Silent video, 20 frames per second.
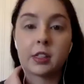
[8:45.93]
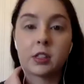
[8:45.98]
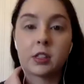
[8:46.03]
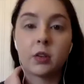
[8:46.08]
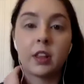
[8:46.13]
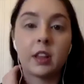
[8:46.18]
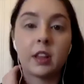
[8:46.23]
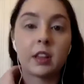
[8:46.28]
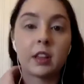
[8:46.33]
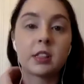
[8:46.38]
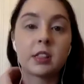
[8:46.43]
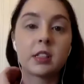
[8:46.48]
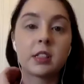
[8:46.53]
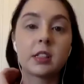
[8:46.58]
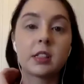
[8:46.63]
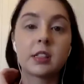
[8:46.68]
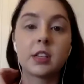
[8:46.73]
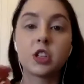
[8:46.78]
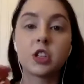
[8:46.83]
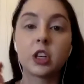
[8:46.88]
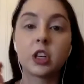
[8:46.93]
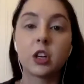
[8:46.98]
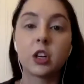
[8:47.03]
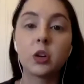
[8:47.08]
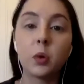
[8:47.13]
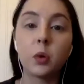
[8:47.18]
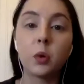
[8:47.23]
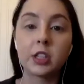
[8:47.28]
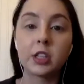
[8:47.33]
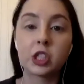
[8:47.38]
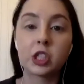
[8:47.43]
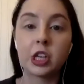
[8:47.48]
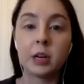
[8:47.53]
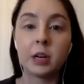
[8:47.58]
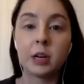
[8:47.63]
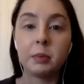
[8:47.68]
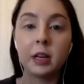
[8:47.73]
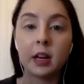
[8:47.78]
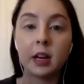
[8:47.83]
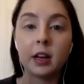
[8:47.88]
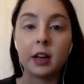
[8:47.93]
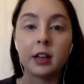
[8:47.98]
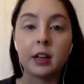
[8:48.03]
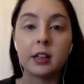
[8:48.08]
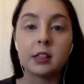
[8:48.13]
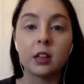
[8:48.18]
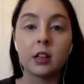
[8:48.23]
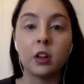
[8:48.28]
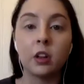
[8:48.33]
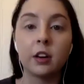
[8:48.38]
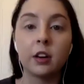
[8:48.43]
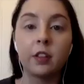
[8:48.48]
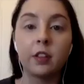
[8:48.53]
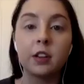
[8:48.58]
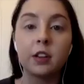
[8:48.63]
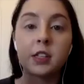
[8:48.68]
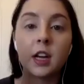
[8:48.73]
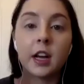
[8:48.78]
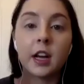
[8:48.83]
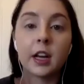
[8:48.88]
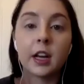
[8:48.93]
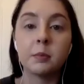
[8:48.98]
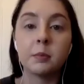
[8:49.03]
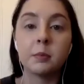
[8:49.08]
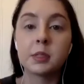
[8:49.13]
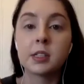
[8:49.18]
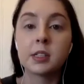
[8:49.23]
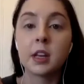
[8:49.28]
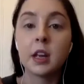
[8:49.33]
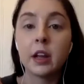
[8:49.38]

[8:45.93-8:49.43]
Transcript: So I think this is such a good question because a lot of the times